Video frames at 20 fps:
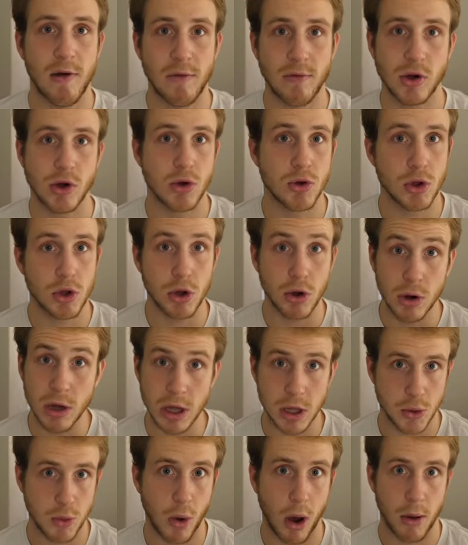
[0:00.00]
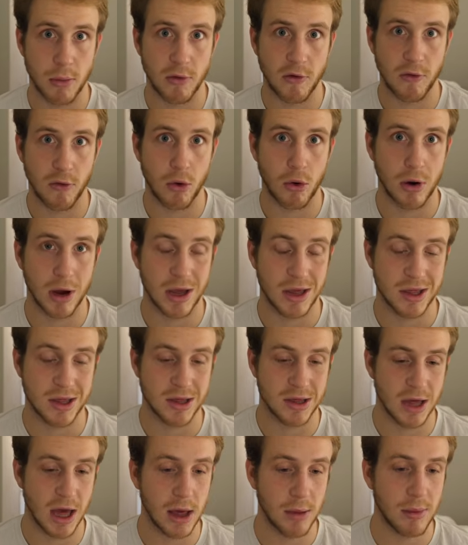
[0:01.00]
If you've ever used Uniswap before,
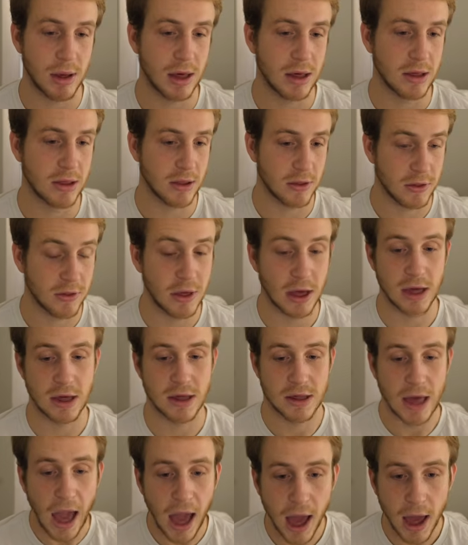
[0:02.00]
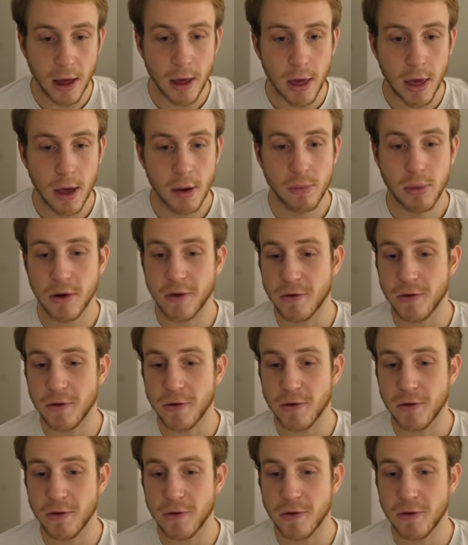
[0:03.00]
it's the same thing as that.